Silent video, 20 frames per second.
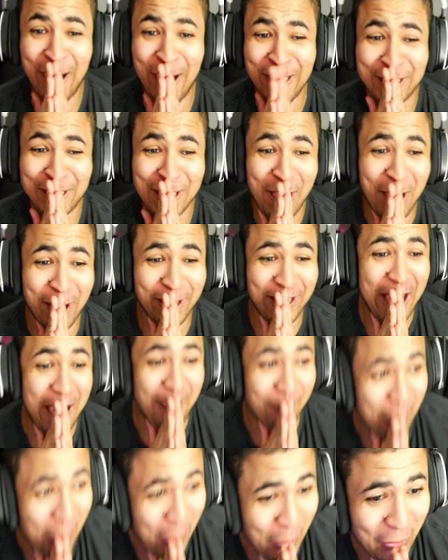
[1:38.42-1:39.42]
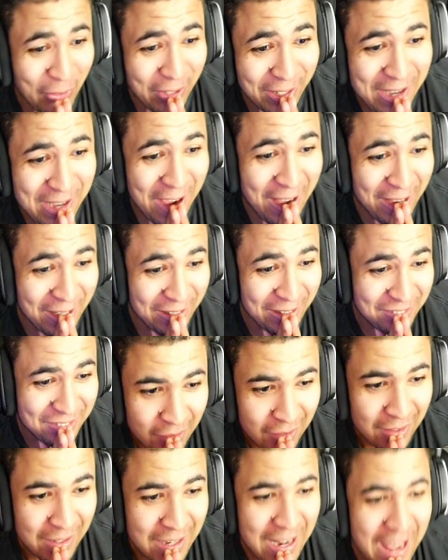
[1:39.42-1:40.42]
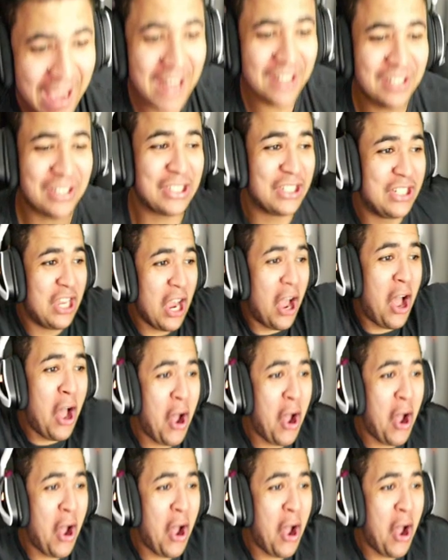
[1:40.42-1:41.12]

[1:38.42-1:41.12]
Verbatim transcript: my god, out all the cards. Let's go.